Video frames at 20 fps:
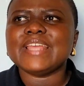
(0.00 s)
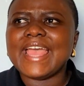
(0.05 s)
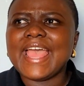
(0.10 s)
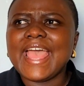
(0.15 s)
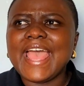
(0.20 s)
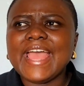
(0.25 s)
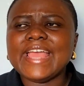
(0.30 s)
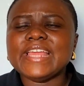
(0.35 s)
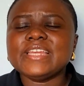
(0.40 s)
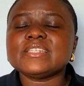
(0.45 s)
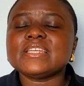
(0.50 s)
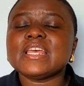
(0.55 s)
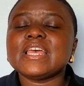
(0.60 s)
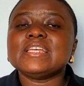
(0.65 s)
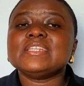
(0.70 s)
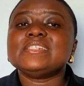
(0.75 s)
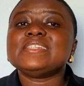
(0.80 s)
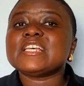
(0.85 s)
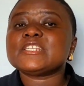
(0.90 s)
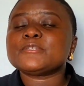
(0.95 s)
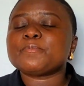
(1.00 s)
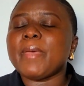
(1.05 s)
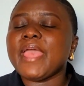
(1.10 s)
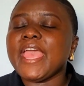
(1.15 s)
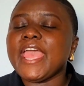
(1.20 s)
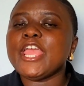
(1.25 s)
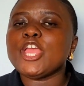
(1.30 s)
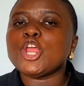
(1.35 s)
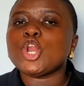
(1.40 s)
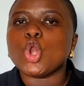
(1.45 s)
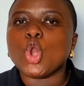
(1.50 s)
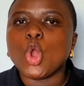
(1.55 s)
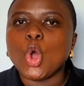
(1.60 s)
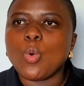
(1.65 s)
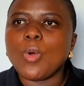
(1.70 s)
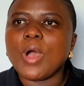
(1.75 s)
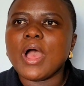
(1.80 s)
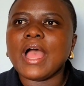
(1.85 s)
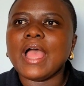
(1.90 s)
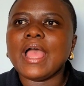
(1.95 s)
And does paying
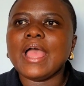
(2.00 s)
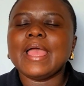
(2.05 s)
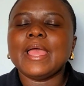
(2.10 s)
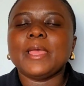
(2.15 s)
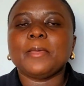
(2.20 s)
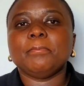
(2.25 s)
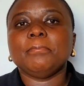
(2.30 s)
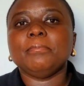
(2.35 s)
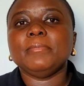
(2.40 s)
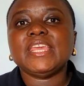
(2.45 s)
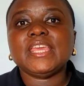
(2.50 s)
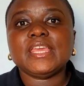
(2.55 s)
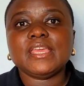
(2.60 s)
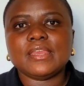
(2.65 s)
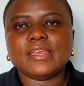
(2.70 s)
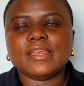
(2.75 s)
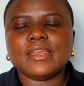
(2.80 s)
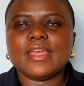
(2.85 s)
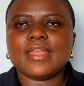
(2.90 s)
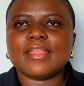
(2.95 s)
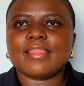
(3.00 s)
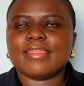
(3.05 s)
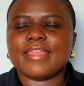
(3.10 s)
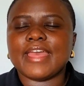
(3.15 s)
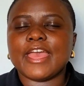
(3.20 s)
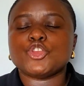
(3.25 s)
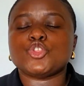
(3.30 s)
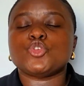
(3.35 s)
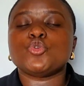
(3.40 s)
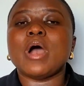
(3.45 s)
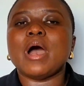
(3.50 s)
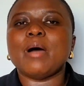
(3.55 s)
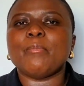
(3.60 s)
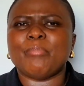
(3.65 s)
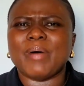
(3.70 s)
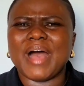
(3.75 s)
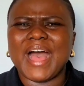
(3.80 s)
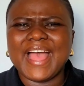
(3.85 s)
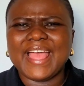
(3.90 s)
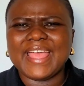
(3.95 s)
lower mean that you are
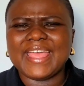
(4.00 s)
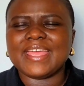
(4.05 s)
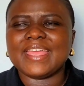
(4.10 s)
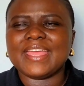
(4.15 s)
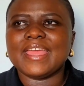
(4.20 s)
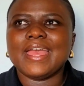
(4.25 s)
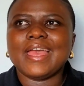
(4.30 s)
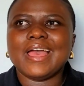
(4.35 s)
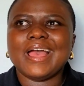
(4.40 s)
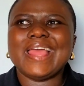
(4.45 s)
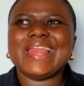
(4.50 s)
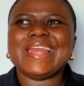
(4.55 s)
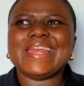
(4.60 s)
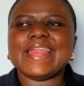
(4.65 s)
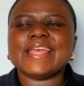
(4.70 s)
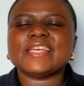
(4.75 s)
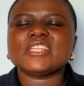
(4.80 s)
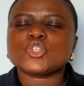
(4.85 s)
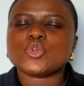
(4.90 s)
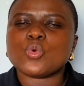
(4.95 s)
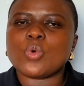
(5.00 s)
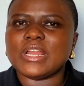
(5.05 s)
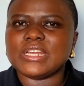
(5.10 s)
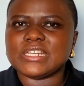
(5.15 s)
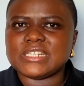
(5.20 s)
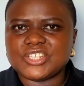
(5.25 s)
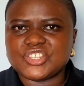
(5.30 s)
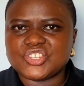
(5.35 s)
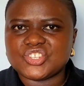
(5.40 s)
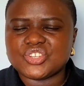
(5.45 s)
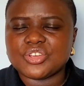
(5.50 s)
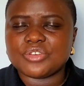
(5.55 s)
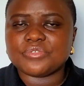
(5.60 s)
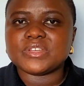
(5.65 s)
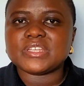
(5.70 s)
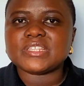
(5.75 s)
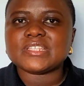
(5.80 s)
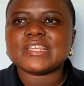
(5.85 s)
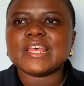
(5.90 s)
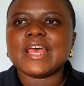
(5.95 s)
buying a less quality
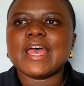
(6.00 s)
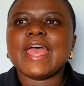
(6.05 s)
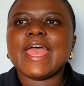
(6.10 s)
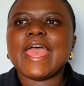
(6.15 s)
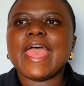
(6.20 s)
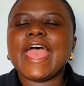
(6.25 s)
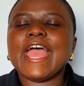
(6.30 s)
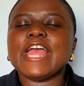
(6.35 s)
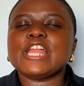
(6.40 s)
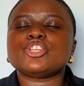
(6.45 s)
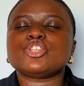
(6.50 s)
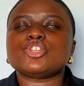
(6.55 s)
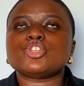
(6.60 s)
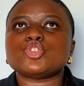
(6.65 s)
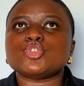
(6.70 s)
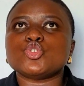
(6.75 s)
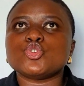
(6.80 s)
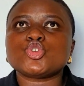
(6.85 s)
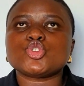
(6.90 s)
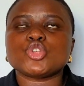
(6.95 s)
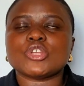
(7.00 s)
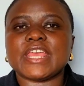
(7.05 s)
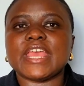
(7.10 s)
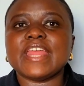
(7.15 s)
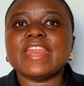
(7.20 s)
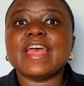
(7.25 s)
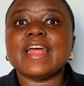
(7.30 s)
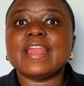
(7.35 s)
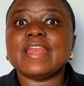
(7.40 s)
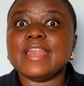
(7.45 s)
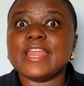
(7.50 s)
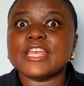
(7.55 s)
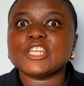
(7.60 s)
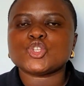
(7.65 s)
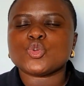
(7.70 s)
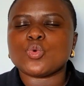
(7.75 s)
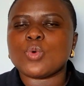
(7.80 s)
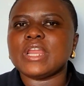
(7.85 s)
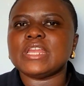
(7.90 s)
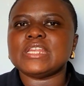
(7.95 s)
service and you should get a
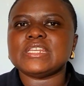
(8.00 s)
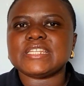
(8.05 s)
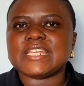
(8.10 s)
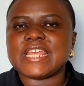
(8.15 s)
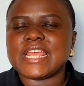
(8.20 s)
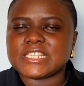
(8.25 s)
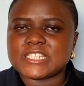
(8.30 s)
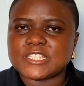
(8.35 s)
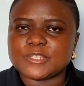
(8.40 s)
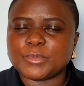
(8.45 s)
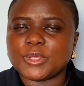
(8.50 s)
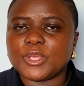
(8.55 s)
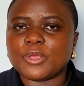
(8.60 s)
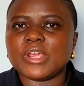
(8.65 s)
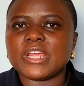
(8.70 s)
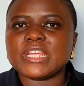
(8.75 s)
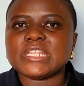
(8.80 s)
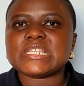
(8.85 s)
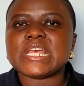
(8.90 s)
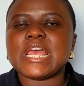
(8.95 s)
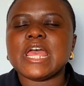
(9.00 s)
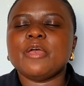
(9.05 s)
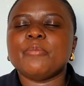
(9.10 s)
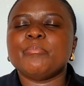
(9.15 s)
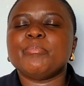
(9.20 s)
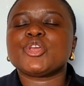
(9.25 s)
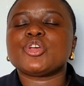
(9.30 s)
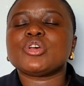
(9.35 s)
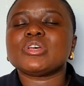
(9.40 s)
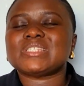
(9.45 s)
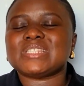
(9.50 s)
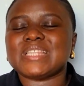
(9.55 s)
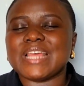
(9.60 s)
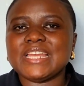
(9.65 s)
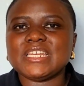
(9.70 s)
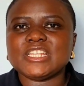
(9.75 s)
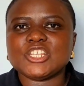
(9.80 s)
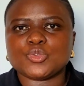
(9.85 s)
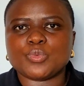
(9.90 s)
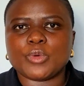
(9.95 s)
less quality experience because
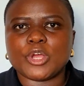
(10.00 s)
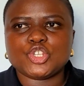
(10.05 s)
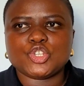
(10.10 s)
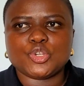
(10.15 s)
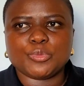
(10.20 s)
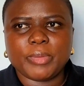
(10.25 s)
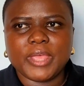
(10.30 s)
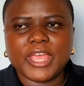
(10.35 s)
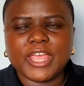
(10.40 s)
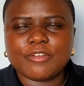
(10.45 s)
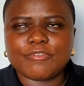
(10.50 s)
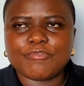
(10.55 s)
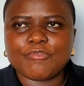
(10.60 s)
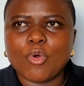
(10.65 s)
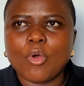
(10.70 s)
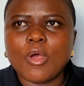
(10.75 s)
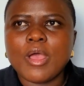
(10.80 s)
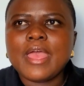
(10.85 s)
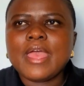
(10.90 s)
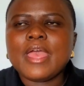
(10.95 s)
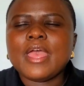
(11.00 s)
that is what you paid for?